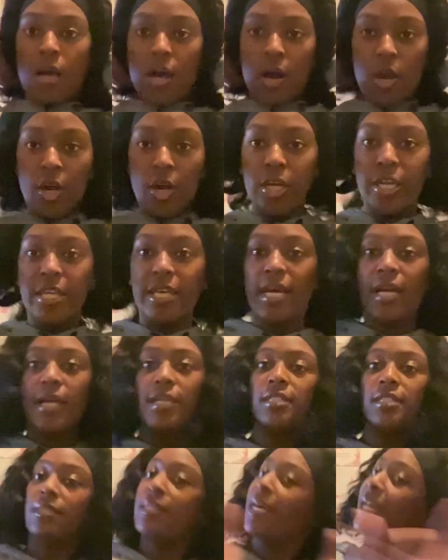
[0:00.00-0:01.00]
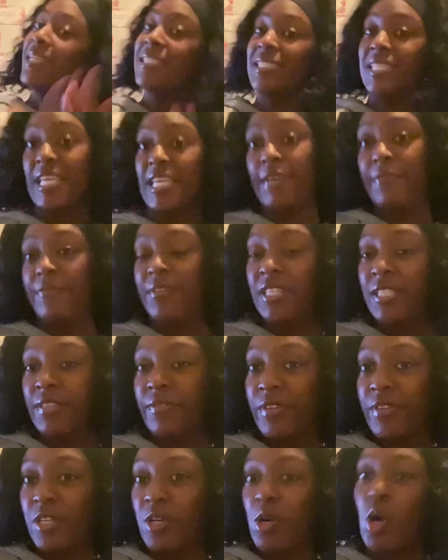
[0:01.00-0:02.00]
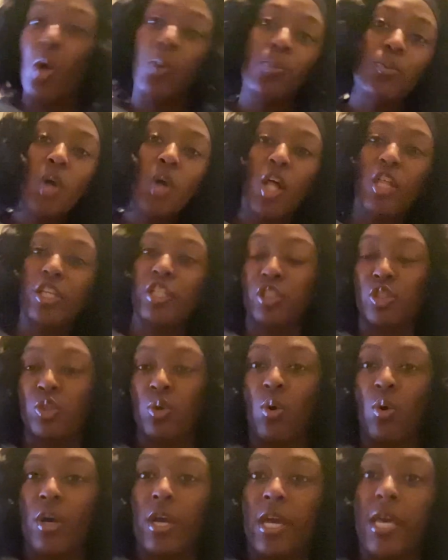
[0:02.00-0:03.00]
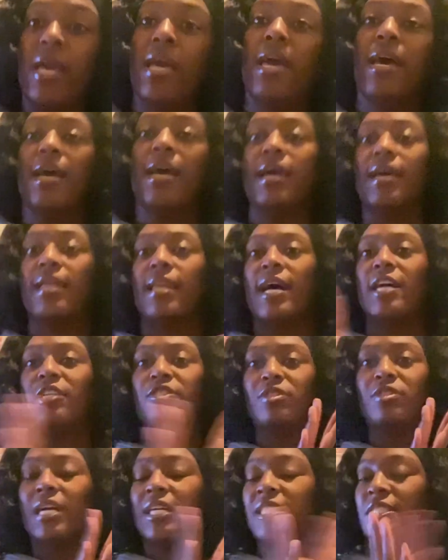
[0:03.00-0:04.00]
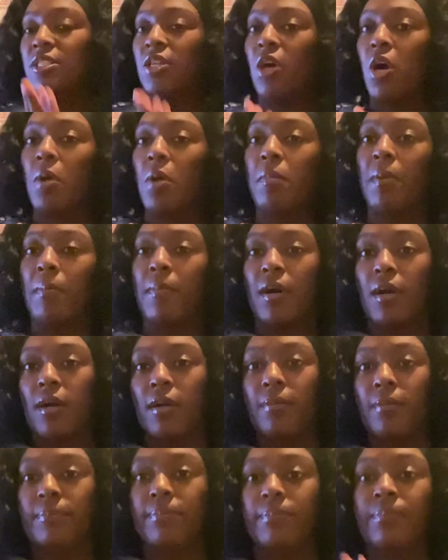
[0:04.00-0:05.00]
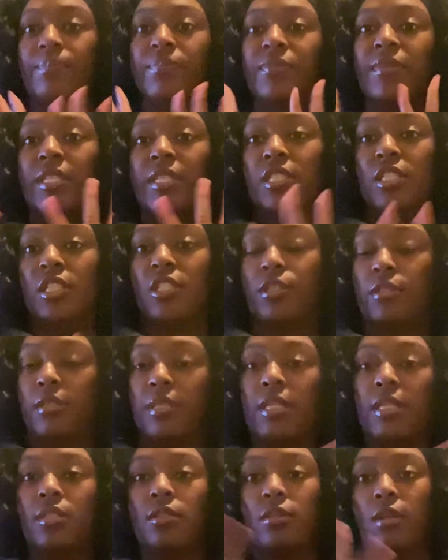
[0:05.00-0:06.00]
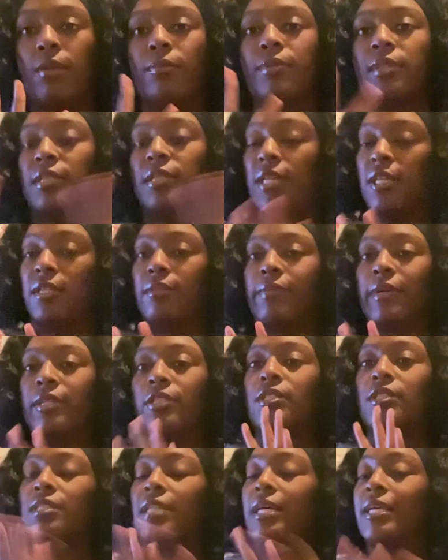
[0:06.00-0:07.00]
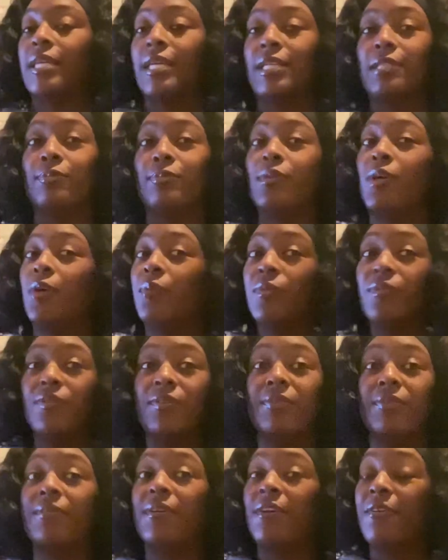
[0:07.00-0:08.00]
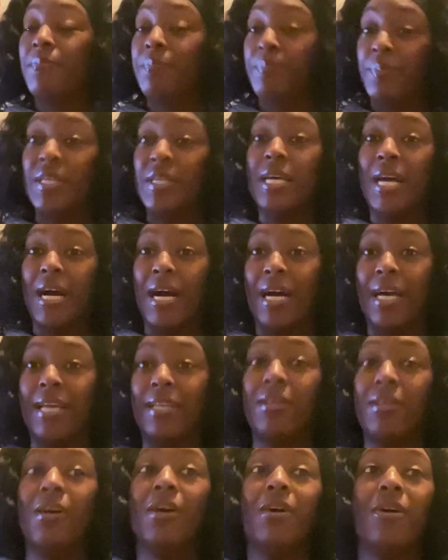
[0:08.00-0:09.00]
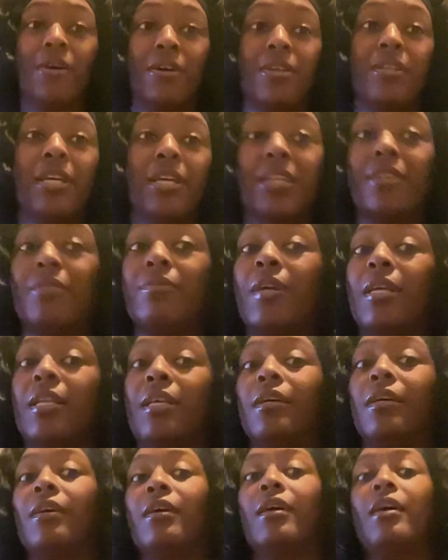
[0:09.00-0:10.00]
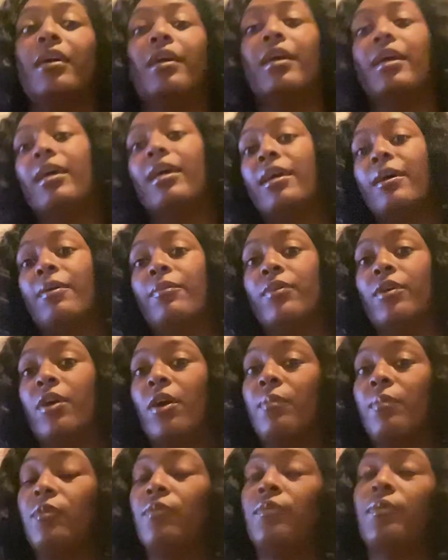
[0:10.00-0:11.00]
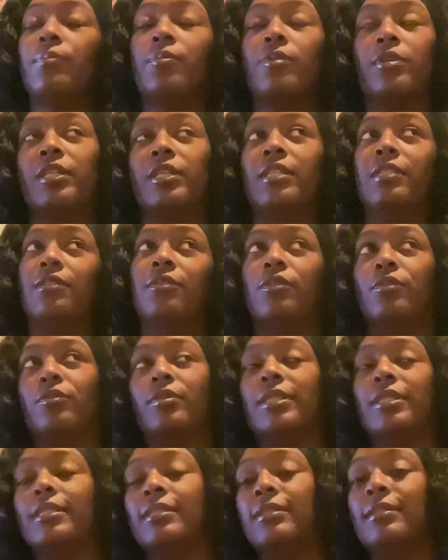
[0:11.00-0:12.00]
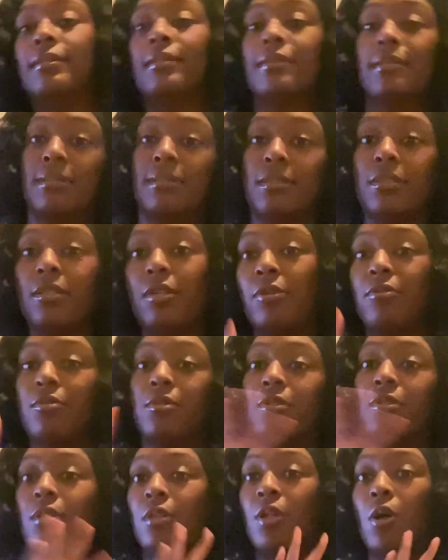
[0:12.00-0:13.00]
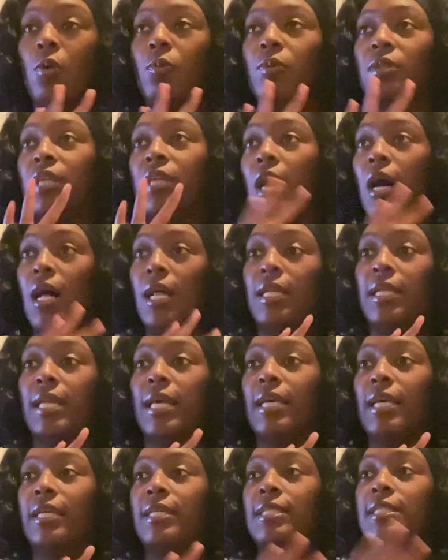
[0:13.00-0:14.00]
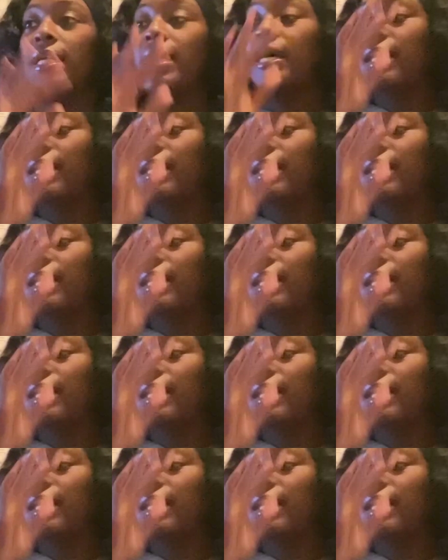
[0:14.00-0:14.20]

Alright guys, so that is it for this video. Hope you all enjoy. And as you guys saw, my mom, she's just getting started with the decorations. Like, yes, we are moving behind on decorating. And we are moving pretty, you know, kind of, you know, slow with the holidays.